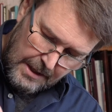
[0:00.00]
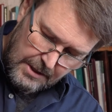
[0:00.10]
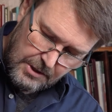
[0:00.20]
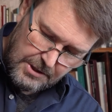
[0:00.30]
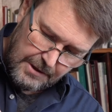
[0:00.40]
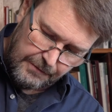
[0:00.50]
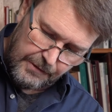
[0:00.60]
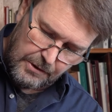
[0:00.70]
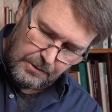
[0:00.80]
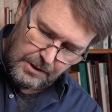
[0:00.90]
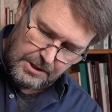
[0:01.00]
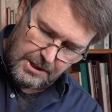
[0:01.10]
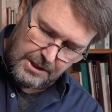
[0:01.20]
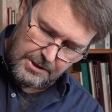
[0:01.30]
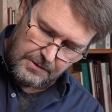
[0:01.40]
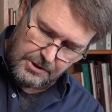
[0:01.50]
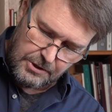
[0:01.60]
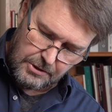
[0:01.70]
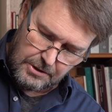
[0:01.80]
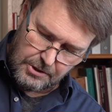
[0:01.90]
Just a few turns of the
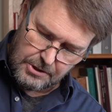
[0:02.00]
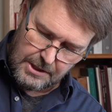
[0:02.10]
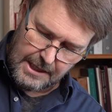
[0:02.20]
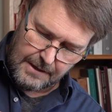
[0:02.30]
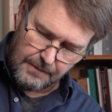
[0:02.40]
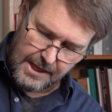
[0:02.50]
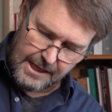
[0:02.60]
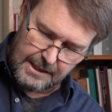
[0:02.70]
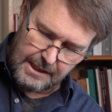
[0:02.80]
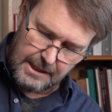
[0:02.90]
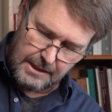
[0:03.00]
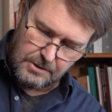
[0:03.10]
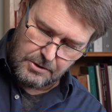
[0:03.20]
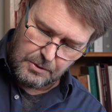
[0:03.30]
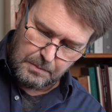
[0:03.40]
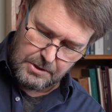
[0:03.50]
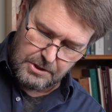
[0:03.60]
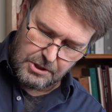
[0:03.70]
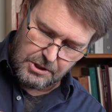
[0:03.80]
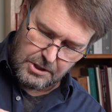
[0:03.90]
screw should have that into
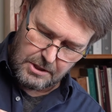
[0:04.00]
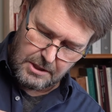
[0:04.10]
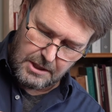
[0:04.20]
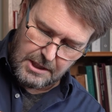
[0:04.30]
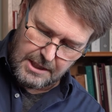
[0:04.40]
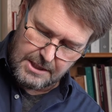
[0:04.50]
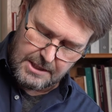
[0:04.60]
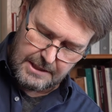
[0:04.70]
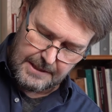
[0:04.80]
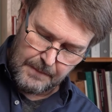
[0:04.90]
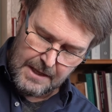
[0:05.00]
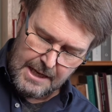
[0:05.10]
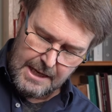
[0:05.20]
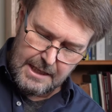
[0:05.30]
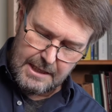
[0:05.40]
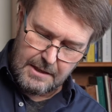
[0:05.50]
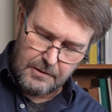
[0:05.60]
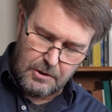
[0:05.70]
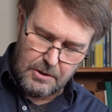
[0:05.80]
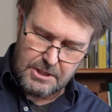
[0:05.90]
position nicely. Now,
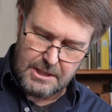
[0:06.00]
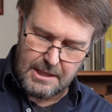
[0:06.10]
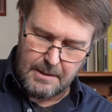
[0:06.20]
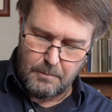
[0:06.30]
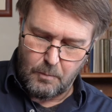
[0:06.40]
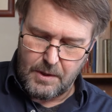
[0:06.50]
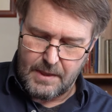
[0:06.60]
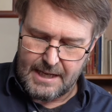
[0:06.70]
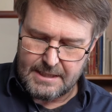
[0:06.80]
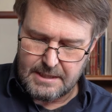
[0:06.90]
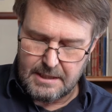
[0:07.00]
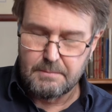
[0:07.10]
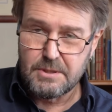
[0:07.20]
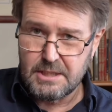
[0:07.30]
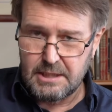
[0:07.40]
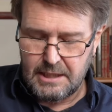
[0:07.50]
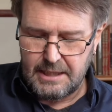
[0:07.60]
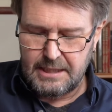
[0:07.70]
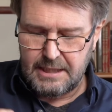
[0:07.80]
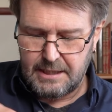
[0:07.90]
of course, with that
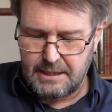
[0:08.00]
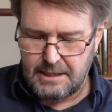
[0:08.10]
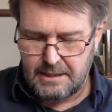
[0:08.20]
sliding